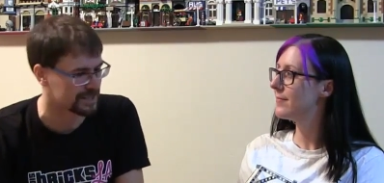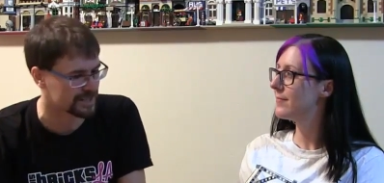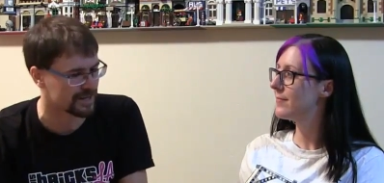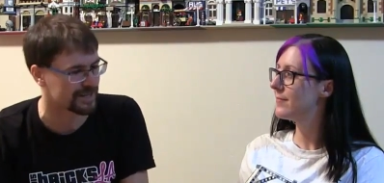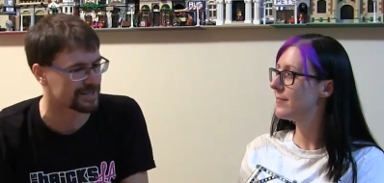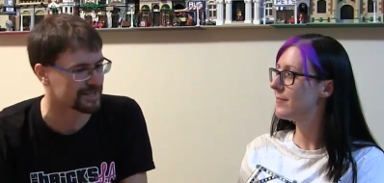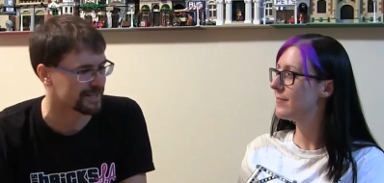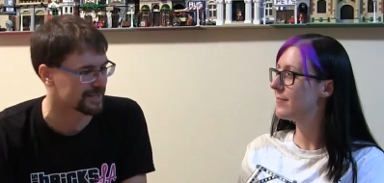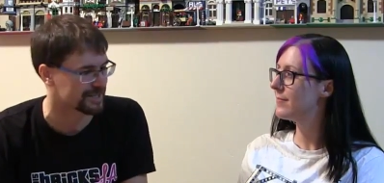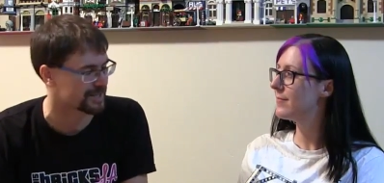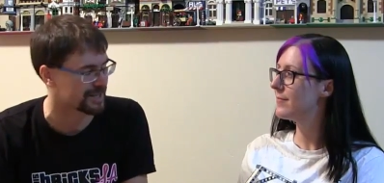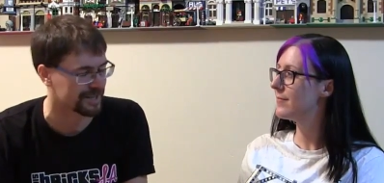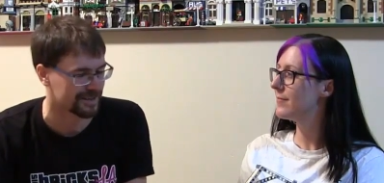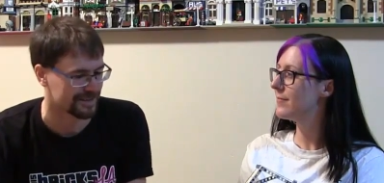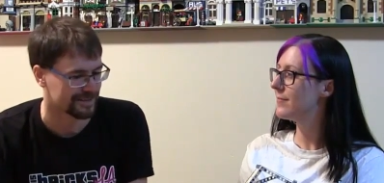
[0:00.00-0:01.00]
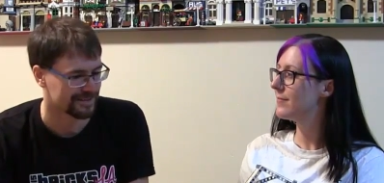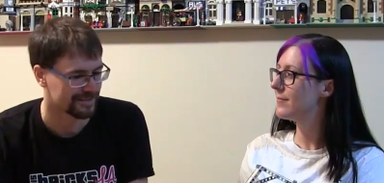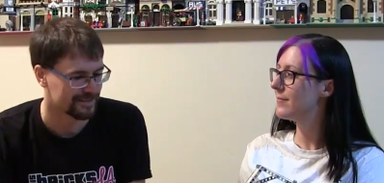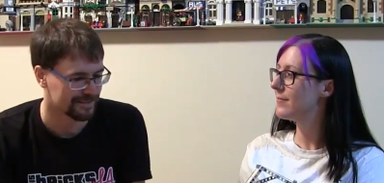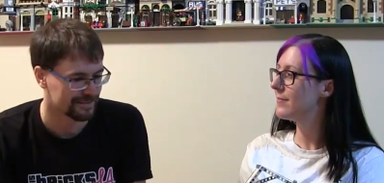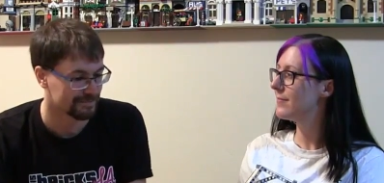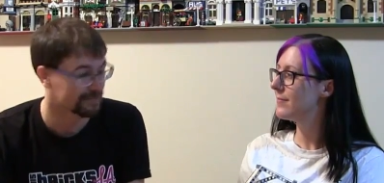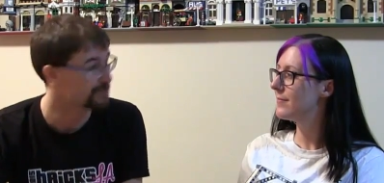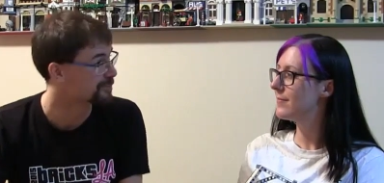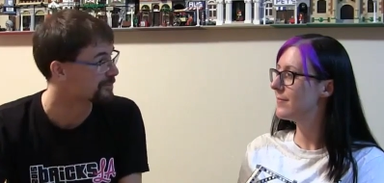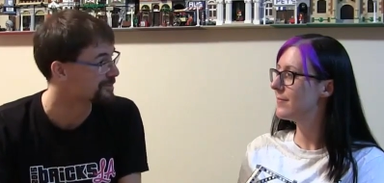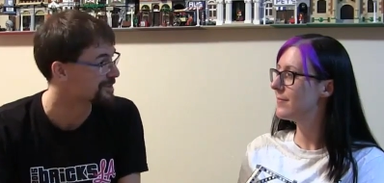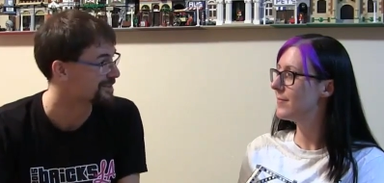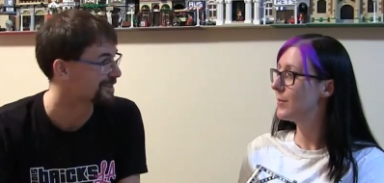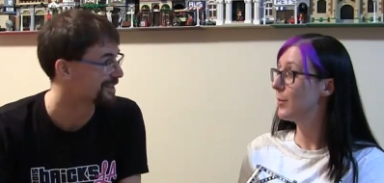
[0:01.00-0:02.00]
Speaker 1: inside until it's like
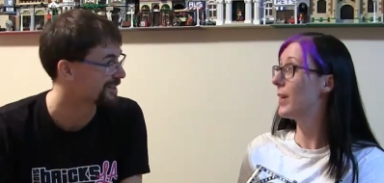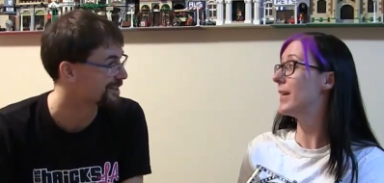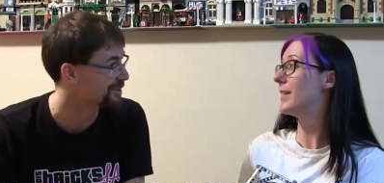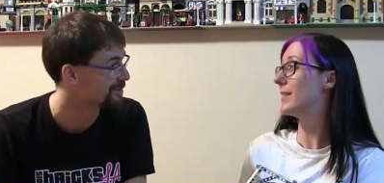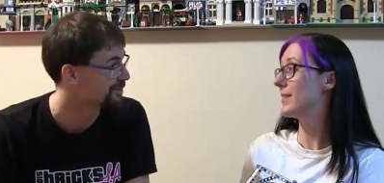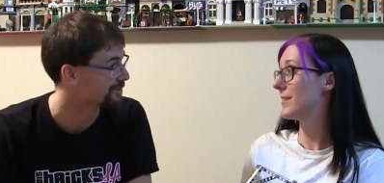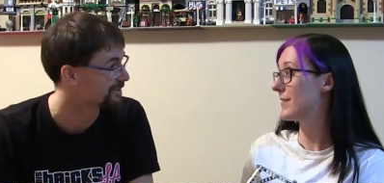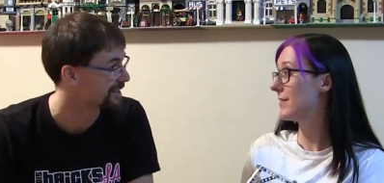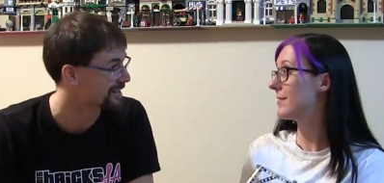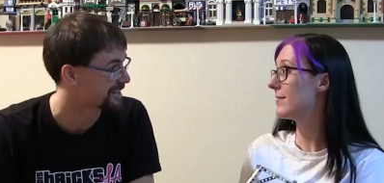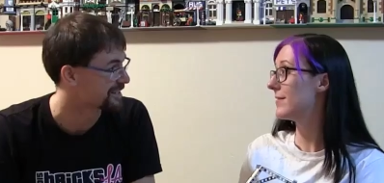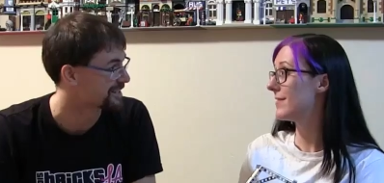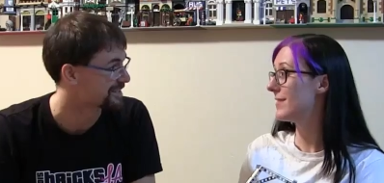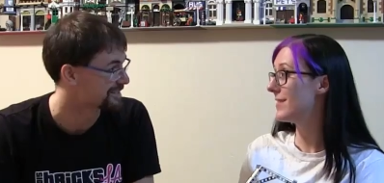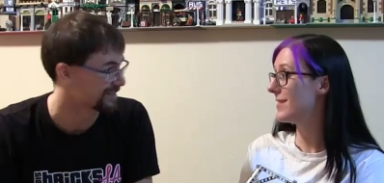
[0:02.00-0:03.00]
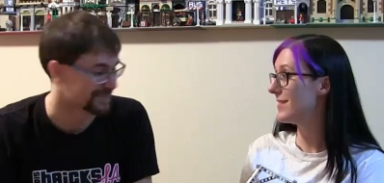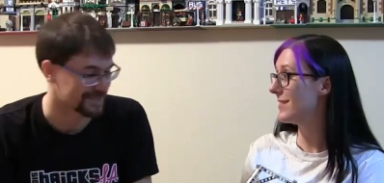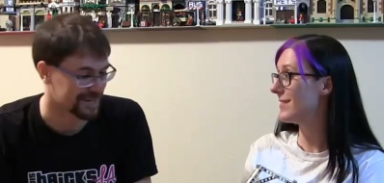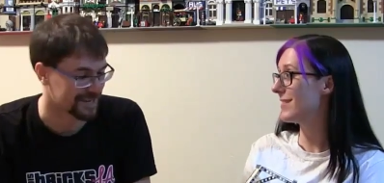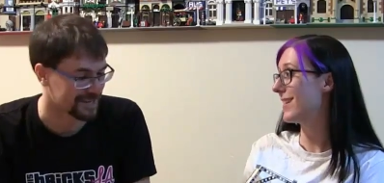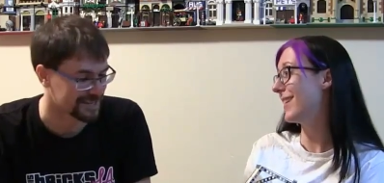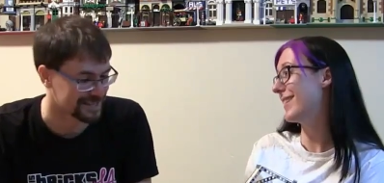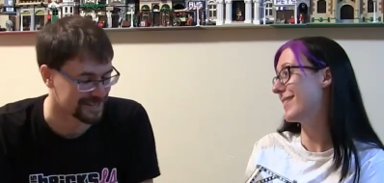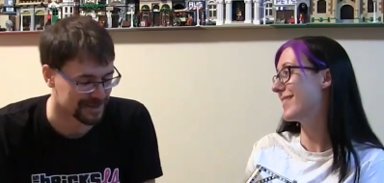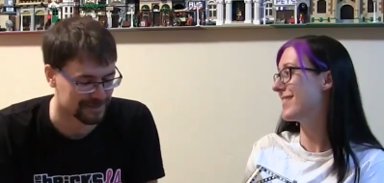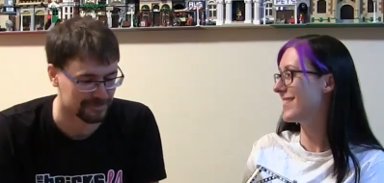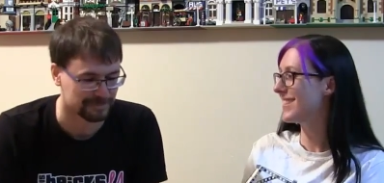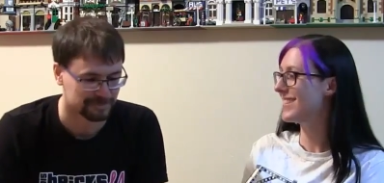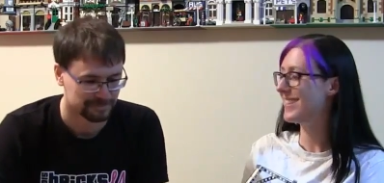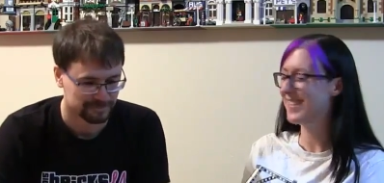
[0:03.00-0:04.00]
moved.
Speaker 2: You're right. Like, oh, right. There's Technic yeah. inside.
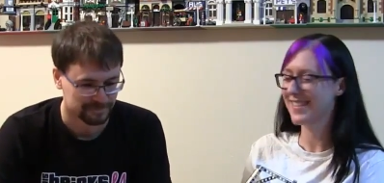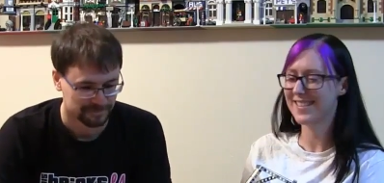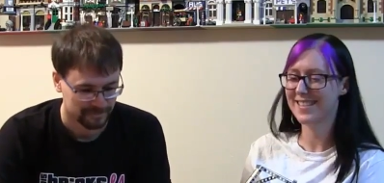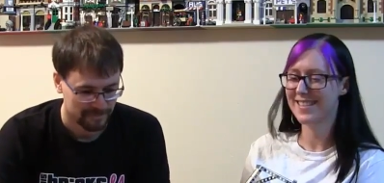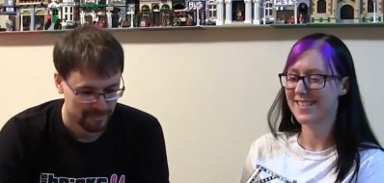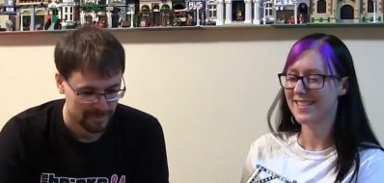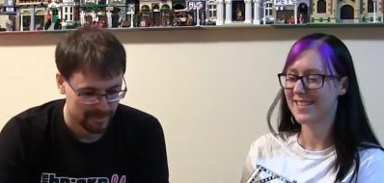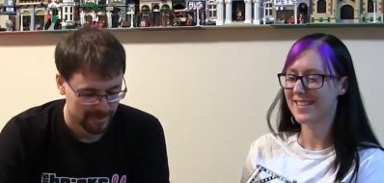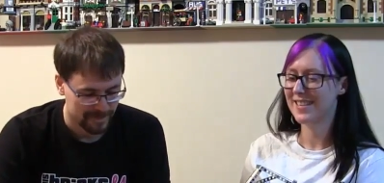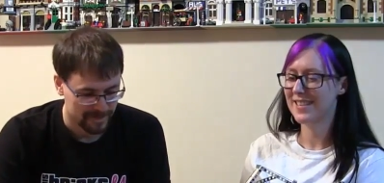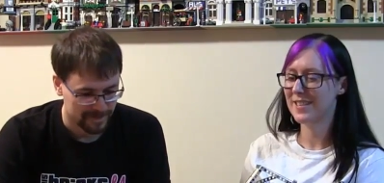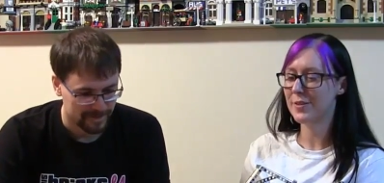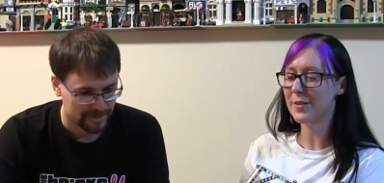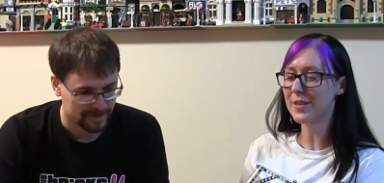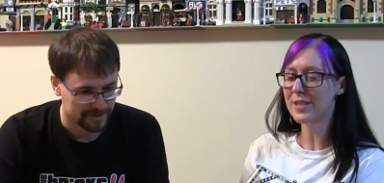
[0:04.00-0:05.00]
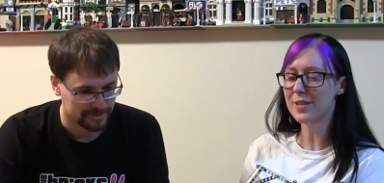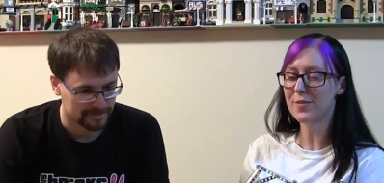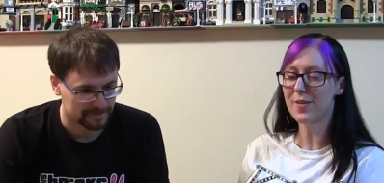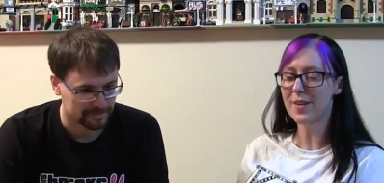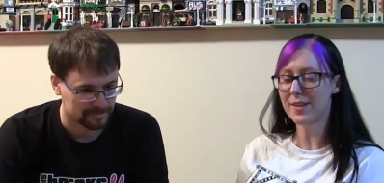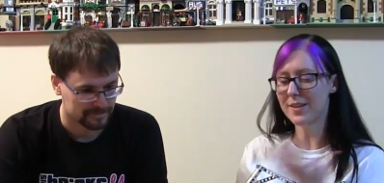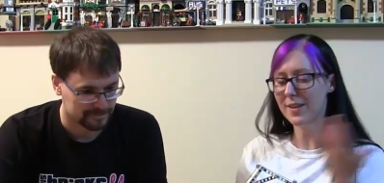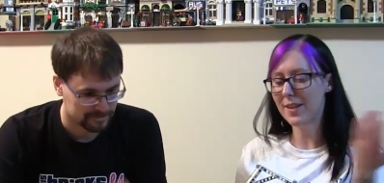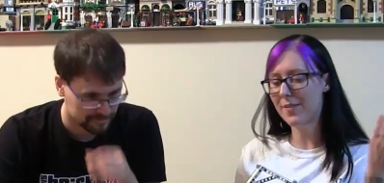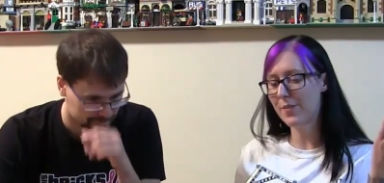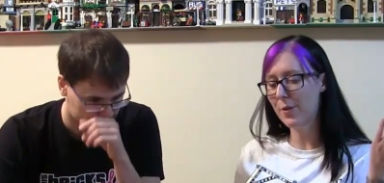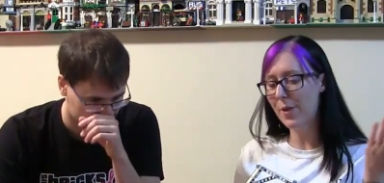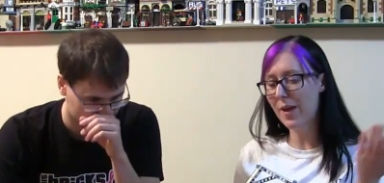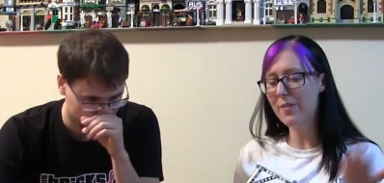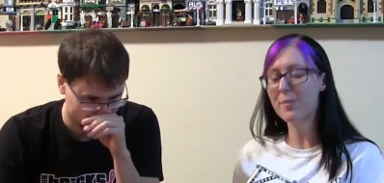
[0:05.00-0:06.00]
So this is fun.
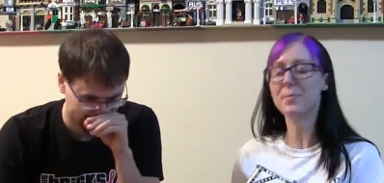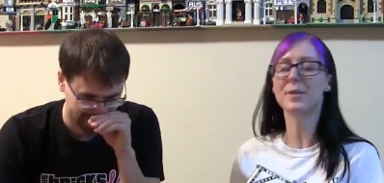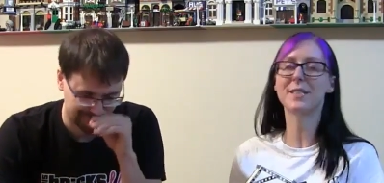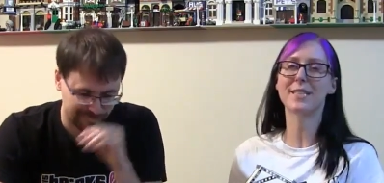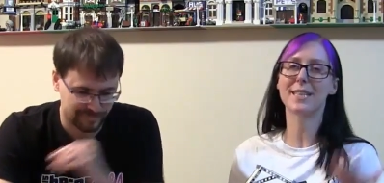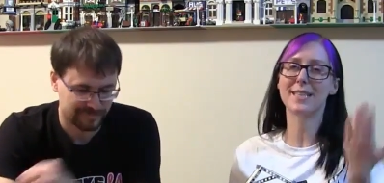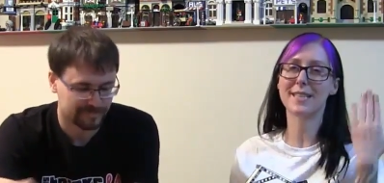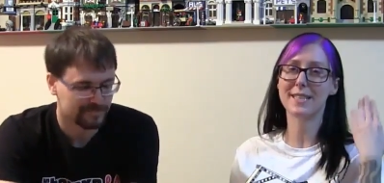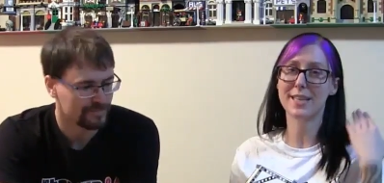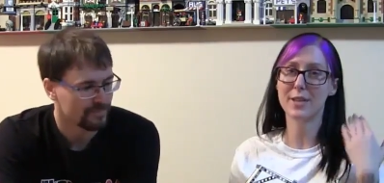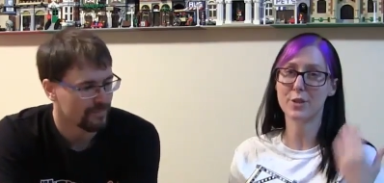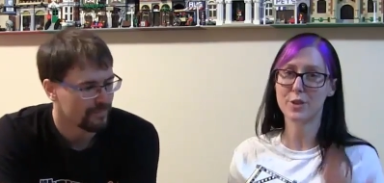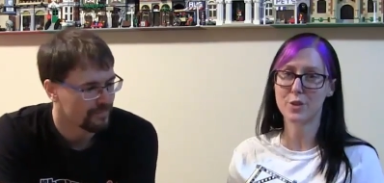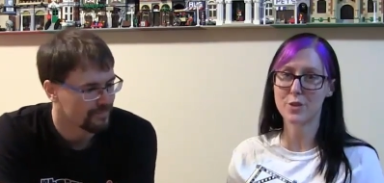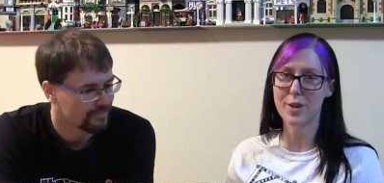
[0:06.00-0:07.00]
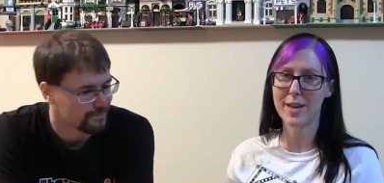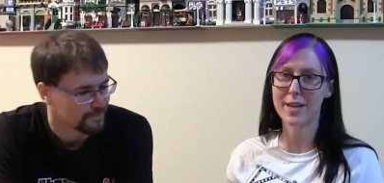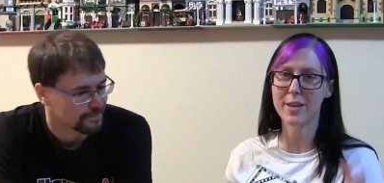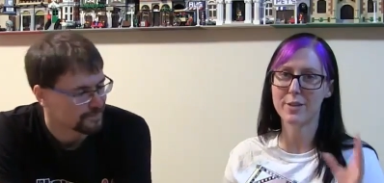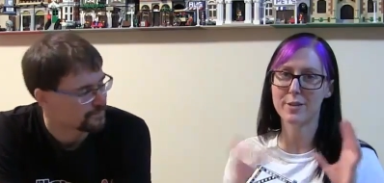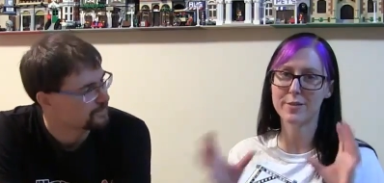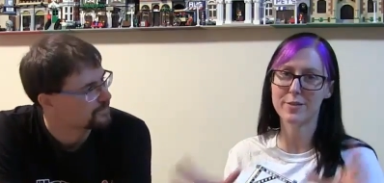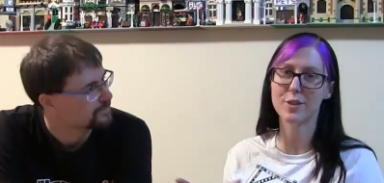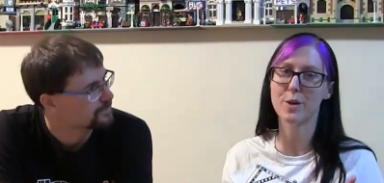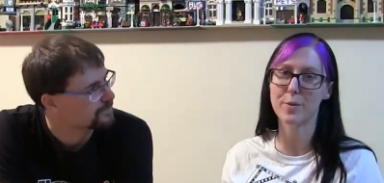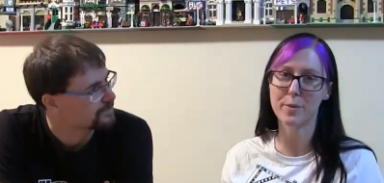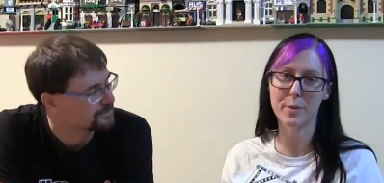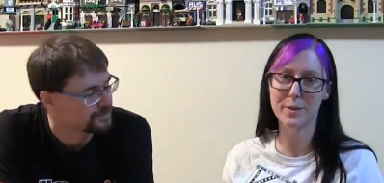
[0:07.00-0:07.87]
If you haven't built a Technic set, you should try it. You don't have to start with